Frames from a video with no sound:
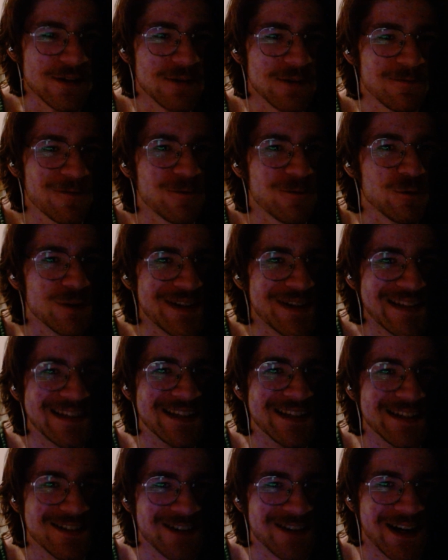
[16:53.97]
freeze
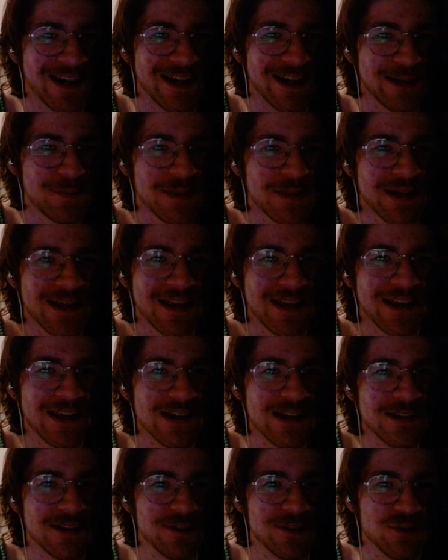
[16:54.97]
in time,
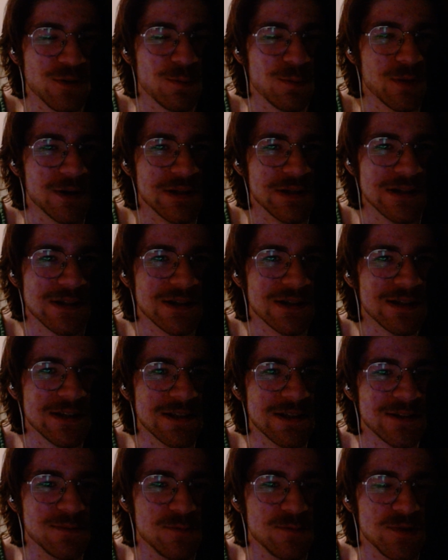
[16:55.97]
and then you're put into
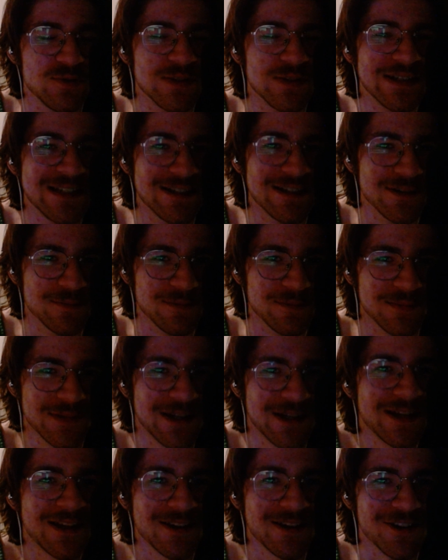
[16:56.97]
his museum,
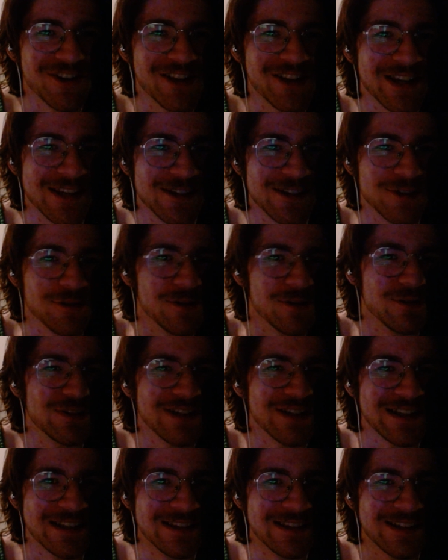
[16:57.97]
okay? So there's
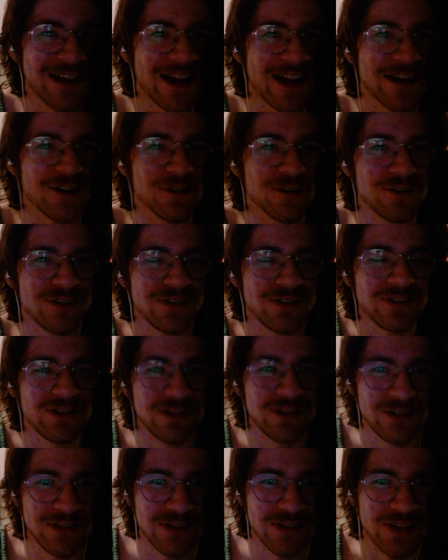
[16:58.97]
like entire
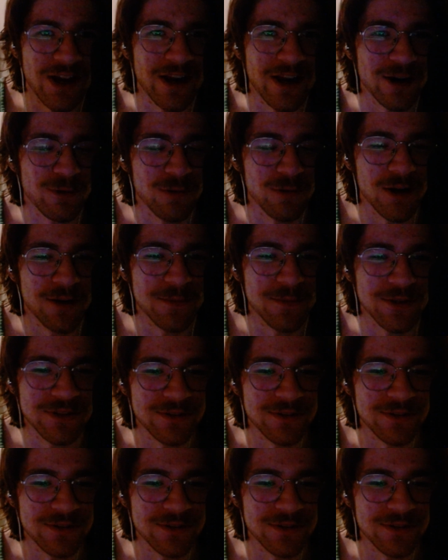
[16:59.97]
dioramas